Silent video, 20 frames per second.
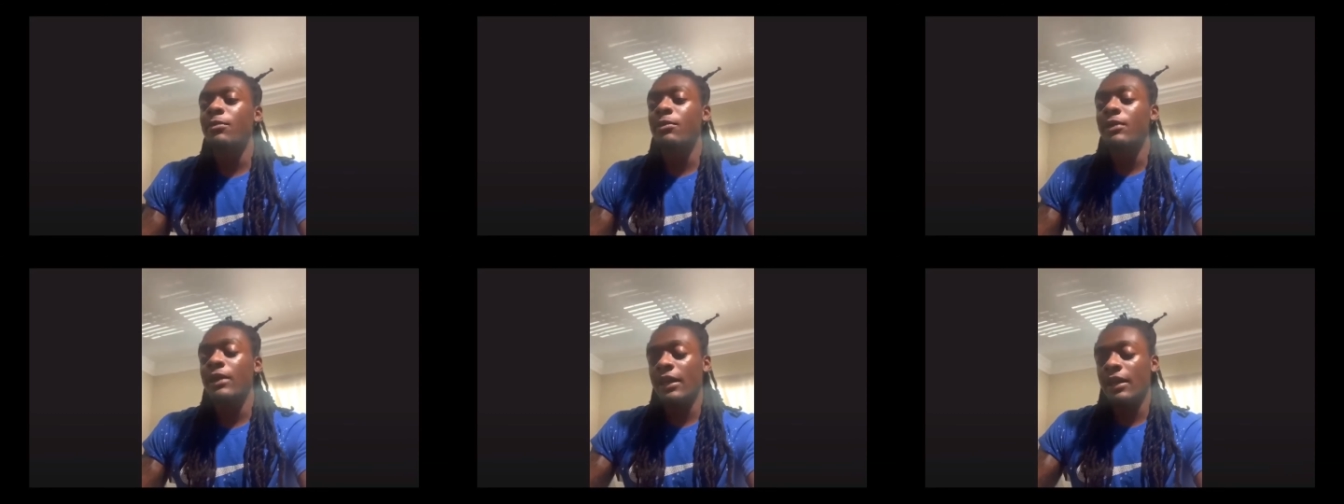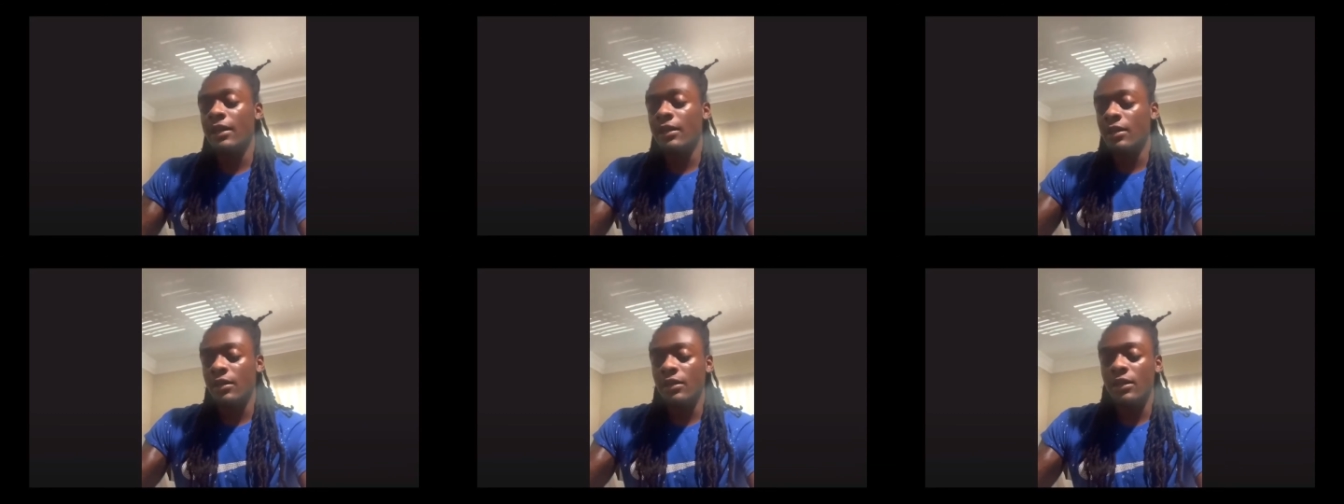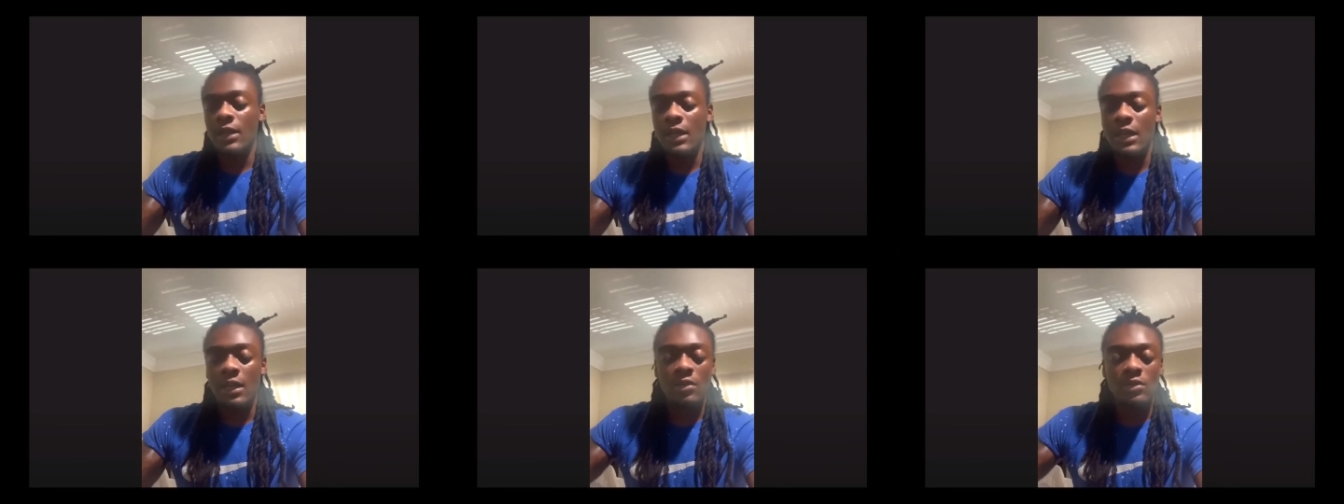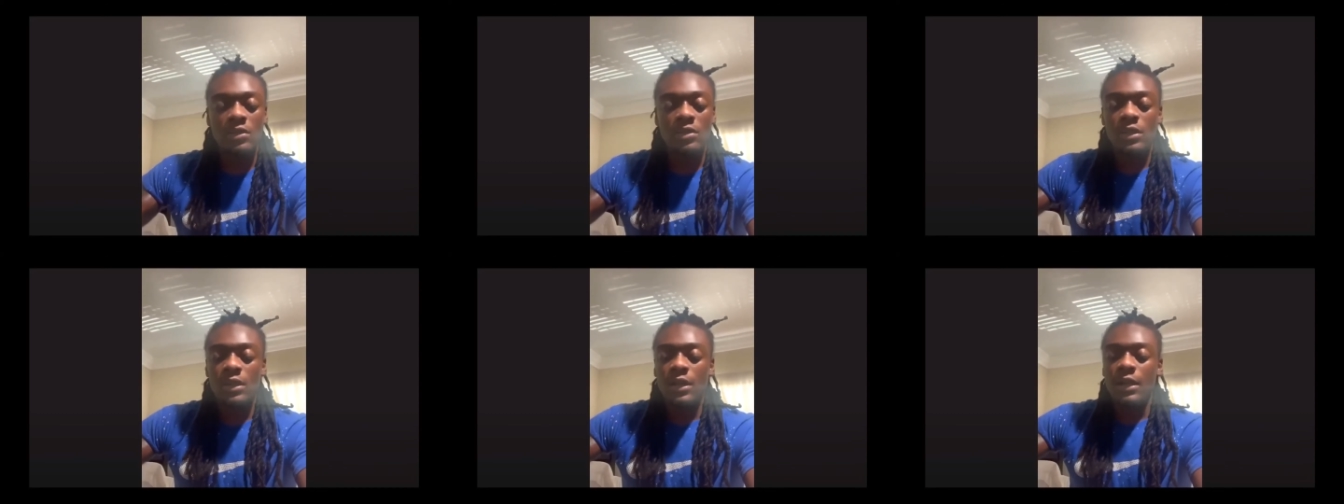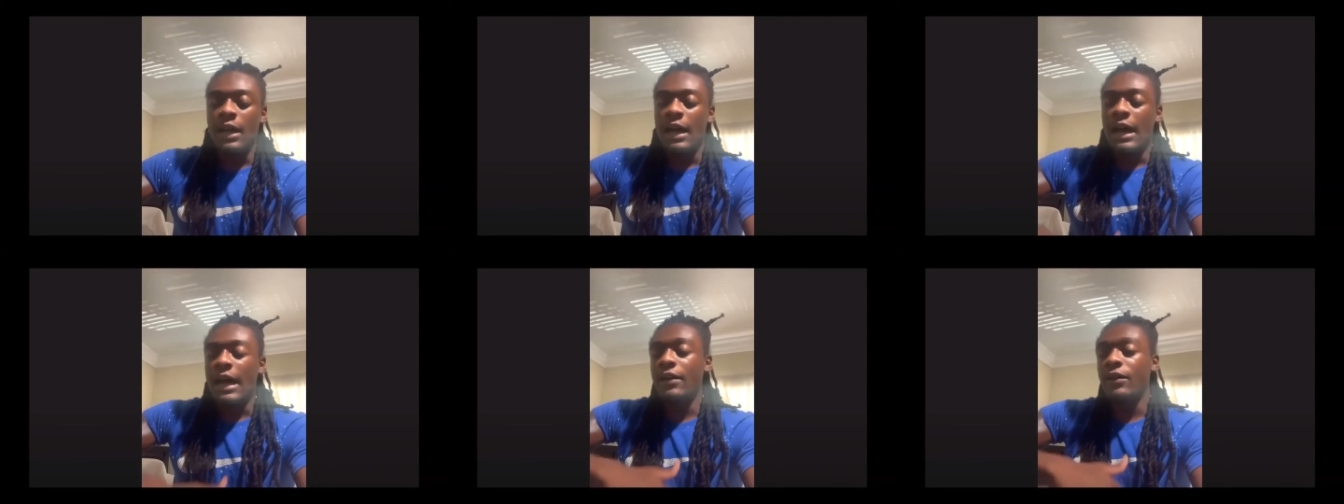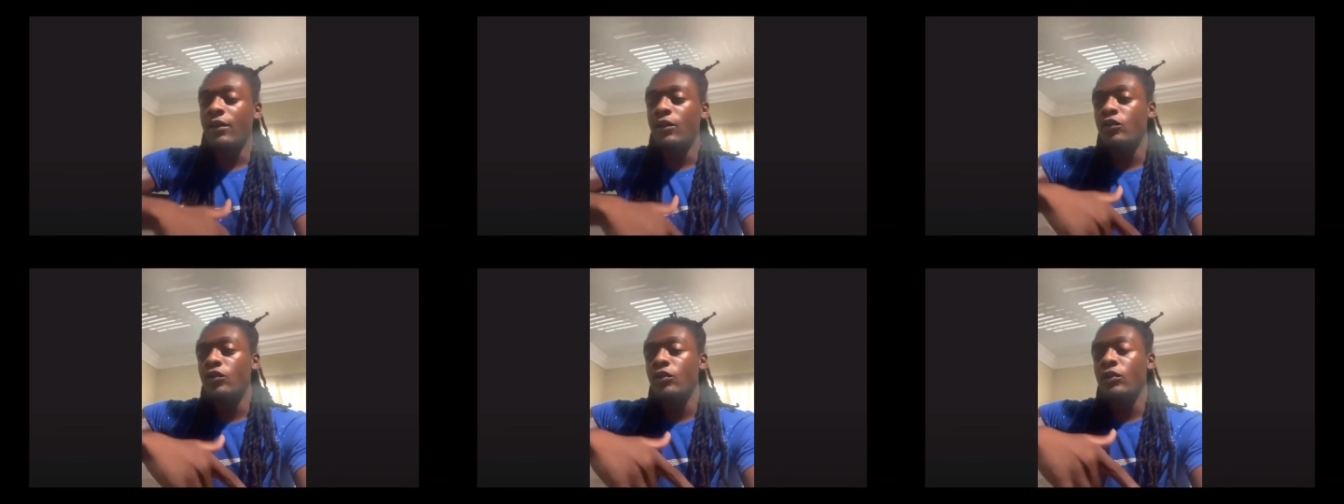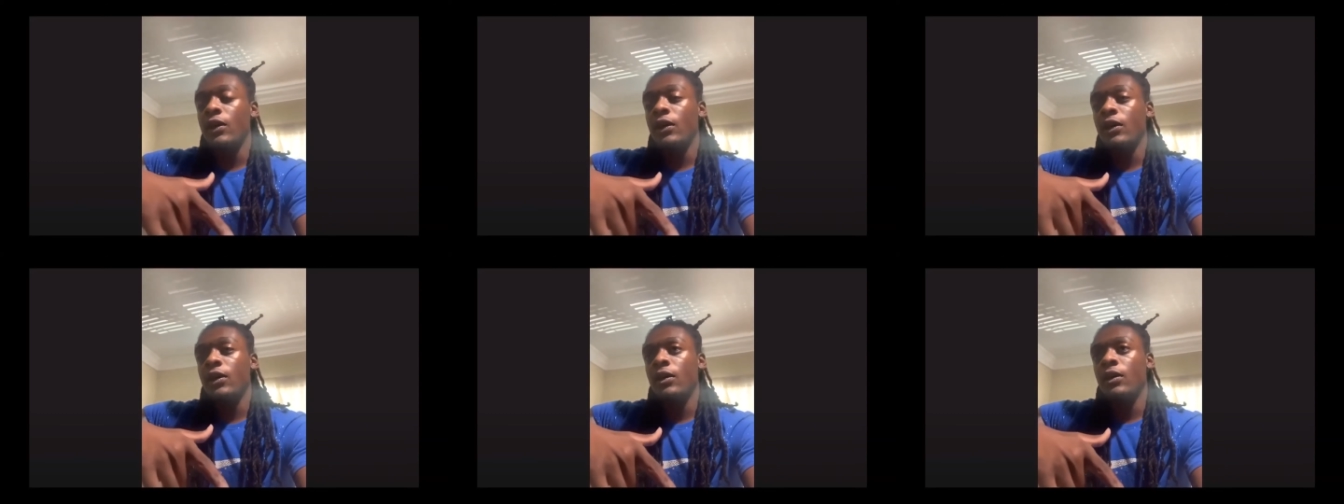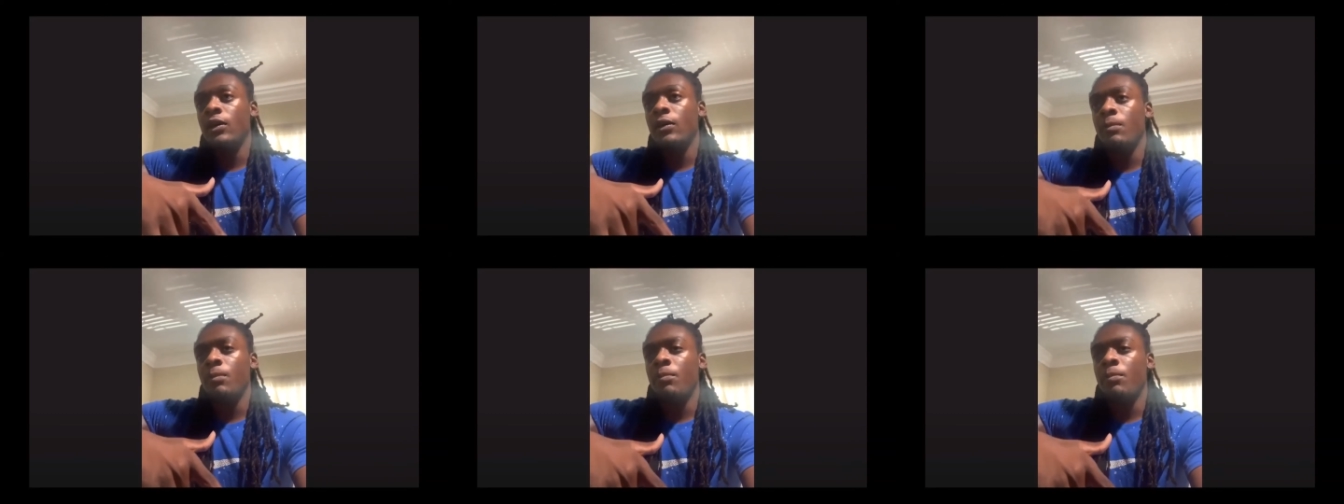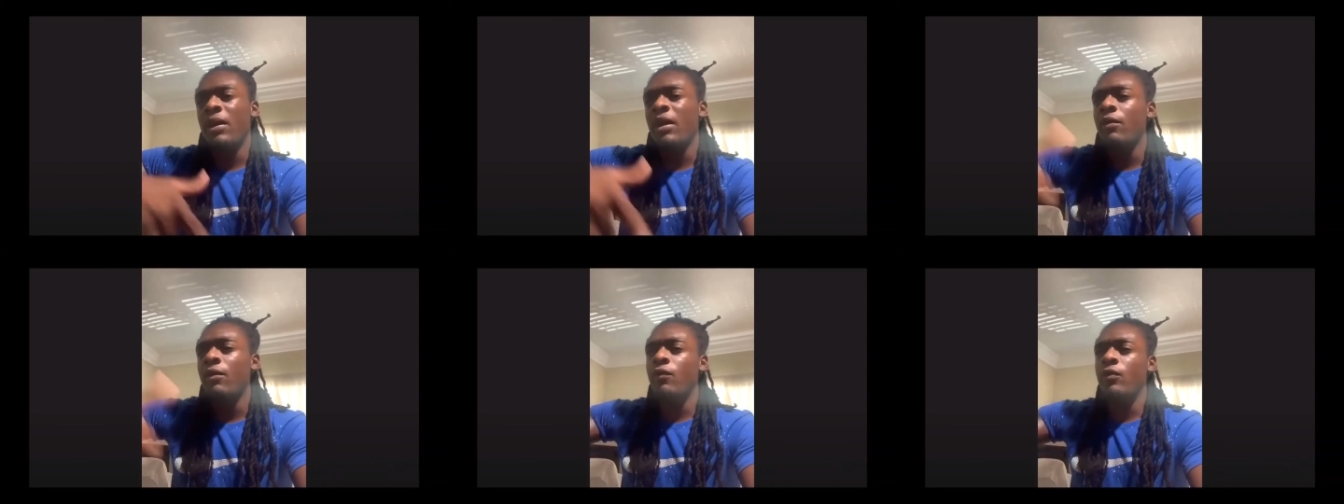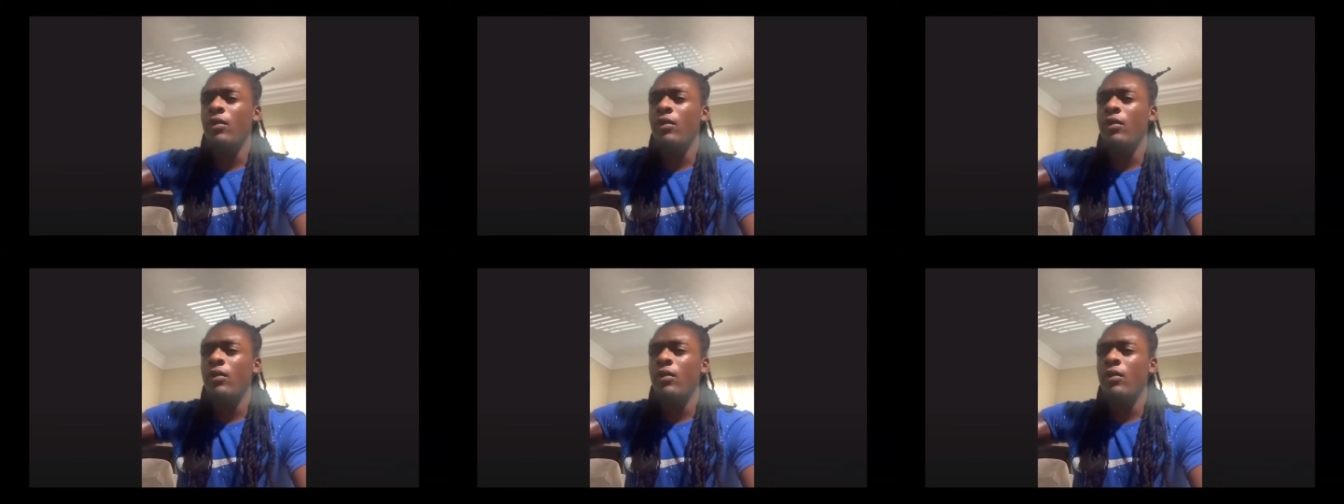clearinghouse. I need you to pay for it.